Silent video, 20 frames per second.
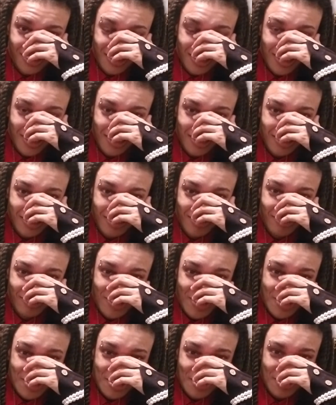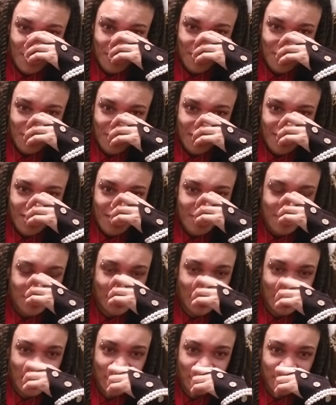I was such in
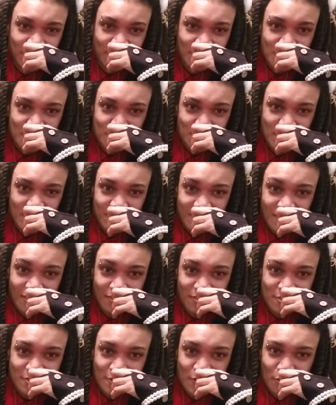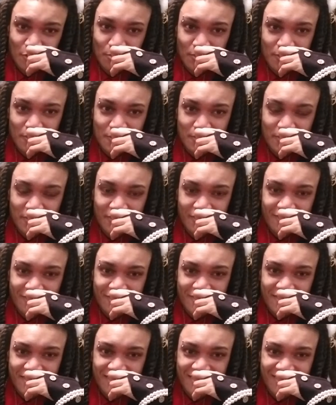heaven to speak to other Shadowbox makers.